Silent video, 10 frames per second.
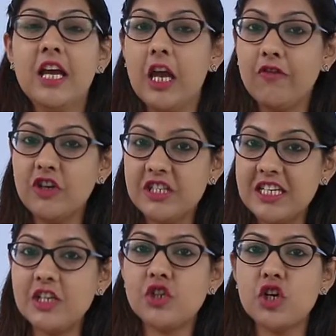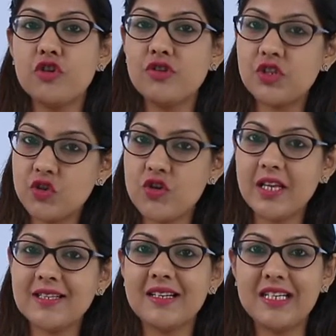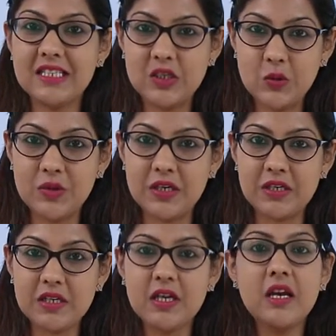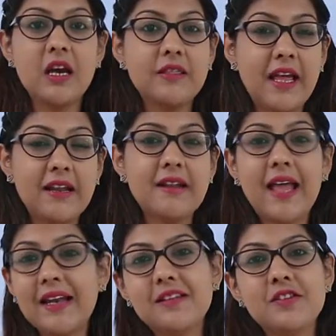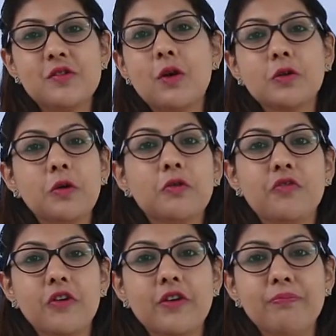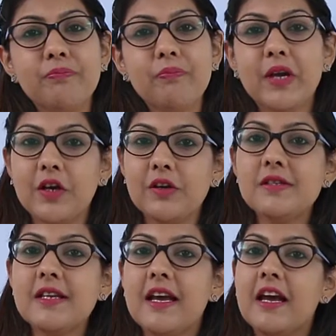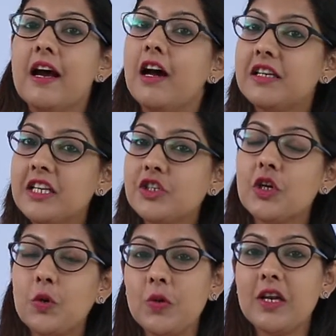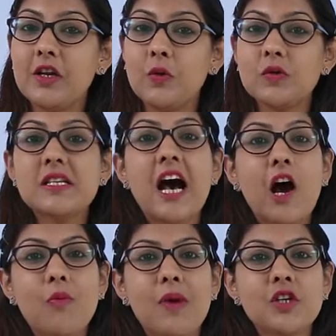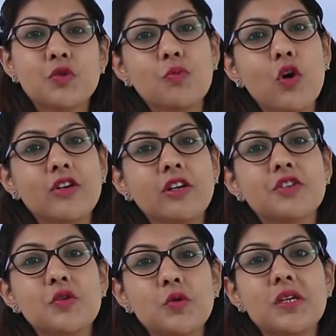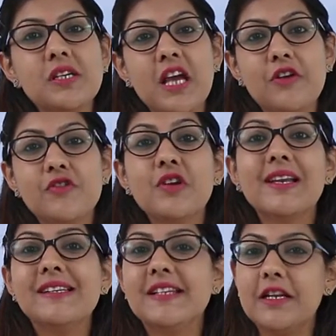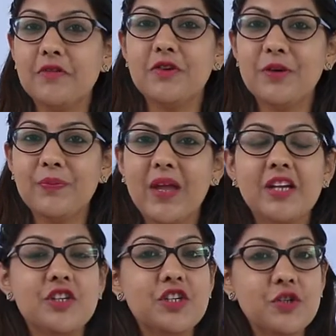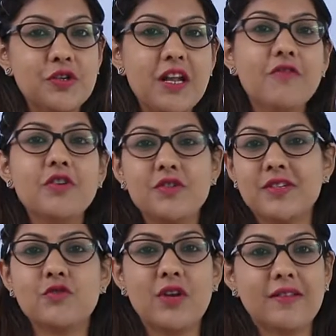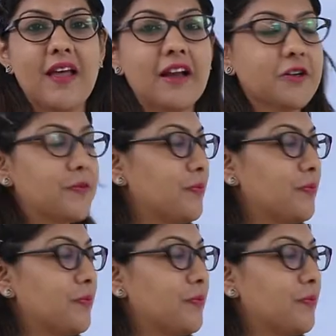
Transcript: If a teacher restricts a student, then that is not good for him because a teacher only knows how much more a student can really deliver and she should never restrict that.